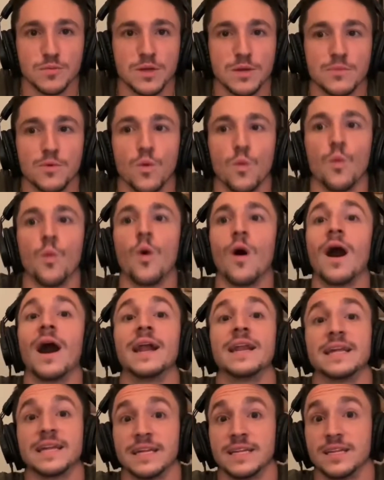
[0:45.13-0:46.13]
People
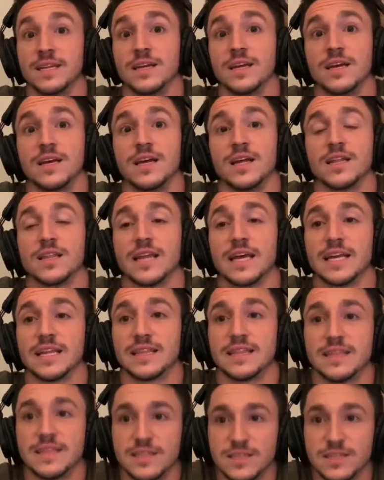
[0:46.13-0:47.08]
wanted like